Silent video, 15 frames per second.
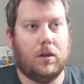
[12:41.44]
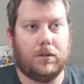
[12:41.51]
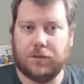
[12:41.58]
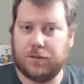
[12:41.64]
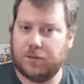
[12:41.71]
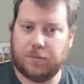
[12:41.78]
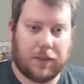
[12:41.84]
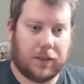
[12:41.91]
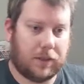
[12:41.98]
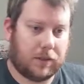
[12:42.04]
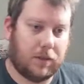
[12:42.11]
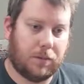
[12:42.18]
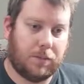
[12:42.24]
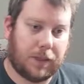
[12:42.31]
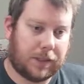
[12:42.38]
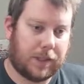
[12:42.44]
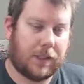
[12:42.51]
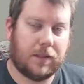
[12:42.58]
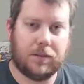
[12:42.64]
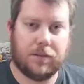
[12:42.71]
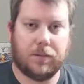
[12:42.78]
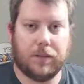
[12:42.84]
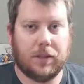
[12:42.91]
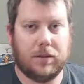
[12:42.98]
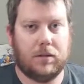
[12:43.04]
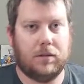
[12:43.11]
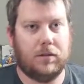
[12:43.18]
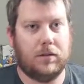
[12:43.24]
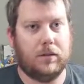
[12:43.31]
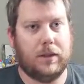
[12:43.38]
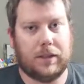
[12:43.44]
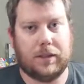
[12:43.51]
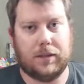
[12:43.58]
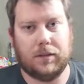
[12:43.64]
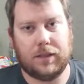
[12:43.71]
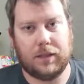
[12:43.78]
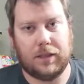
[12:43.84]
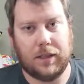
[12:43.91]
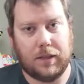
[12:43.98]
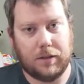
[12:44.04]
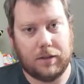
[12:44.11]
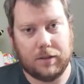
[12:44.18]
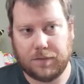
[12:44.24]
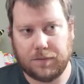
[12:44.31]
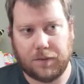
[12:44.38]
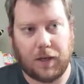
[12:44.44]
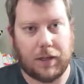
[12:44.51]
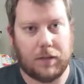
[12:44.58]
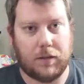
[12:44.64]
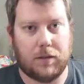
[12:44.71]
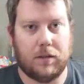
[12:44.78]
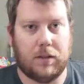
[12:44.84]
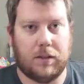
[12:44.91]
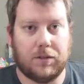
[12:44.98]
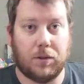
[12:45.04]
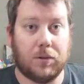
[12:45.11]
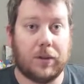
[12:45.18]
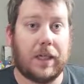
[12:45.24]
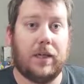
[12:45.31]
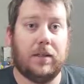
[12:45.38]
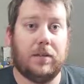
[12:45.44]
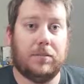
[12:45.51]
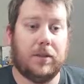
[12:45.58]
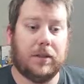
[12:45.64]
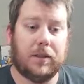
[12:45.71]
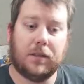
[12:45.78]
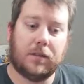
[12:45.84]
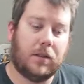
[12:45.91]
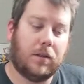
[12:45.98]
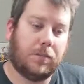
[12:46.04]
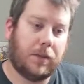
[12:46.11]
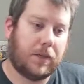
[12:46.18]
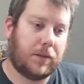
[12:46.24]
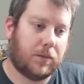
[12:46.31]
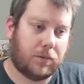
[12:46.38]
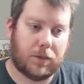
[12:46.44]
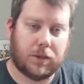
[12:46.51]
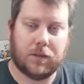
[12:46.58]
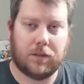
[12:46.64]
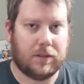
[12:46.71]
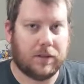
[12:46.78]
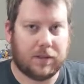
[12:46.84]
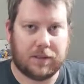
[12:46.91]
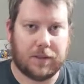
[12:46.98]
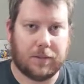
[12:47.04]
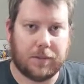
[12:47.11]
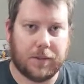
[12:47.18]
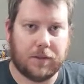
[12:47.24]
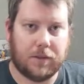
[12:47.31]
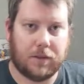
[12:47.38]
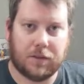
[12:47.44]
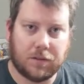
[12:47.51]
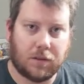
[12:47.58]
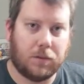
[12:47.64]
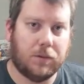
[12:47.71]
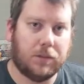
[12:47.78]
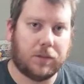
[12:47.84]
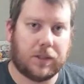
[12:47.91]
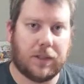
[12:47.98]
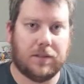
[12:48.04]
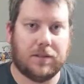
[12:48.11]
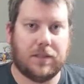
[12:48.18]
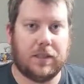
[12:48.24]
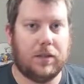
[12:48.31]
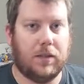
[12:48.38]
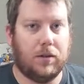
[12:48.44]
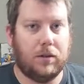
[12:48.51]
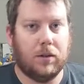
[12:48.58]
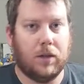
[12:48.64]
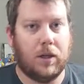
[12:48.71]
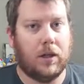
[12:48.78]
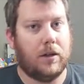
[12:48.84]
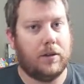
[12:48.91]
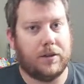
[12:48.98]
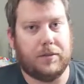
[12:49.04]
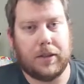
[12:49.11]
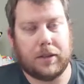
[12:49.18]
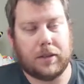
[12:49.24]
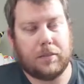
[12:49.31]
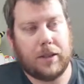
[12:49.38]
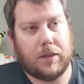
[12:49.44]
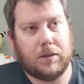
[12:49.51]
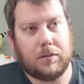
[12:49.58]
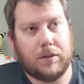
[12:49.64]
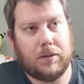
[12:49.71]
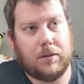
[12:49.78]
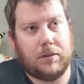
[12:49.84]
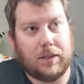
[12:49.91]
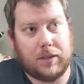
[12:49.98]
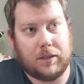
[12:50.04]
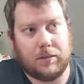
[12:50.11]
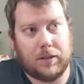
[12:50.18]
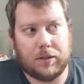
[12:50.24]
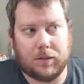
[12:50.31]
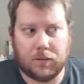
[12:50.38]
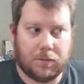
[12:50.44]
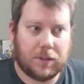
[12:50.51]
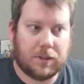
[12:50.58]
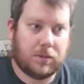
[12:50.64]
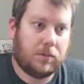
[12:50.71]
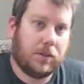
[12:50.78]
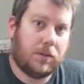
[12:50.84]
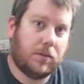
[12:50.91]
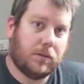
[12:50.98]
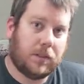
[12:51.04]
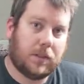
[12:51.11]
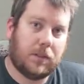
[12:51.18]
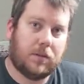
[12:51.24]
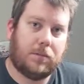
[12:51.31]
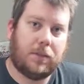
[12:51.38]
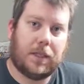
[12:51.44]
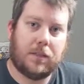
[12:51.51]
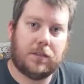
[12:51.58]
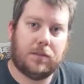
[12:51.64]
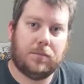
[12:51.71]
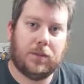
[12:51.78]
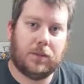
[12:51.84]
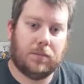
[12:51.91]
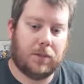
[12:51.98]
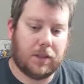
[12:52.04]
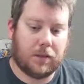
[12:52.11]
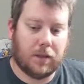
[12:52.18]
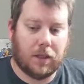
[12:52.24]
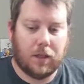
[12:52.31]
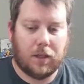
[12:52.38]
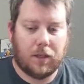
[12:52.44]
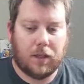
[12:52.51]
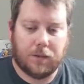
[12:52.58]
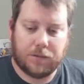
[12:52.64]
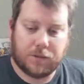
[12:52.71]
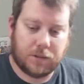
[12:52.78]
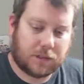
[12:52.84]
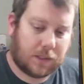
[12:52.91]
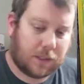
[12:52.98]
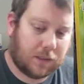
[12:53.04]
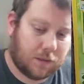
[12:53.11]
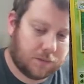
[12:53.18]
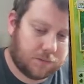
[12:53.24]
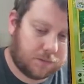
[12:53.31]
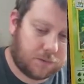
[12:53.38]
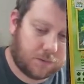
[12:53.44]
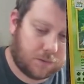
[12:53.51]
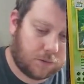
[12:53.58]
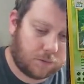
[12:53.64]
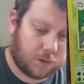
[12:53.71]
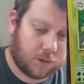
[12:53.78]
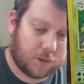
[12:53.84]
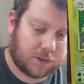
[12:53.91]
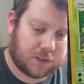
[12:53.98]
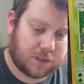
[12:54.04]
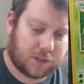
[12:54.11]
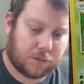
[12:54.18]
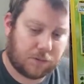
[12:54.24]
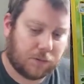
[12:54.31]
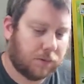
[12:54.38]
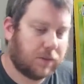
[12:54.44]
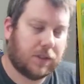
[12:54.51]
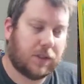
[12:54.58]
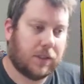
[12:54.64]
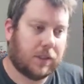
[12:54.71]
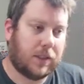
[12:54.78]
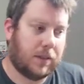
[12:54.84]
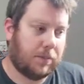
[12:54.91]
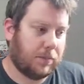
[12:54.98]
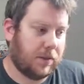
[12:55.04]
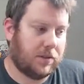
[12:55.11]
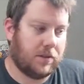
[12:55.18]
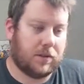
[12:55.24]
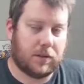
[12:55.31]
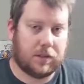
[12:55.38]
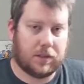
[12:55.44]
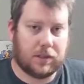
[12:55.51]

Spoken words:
just be like, nope, I can't do it, or anything like that. It's fine. It's okay to be like, nope, I don't want to accept it. It's always okay to say no. They might come back with you, like, with a little bit sweeter of a deal, possibly, but it was just kind of one of those things where it was like, yep, this is a good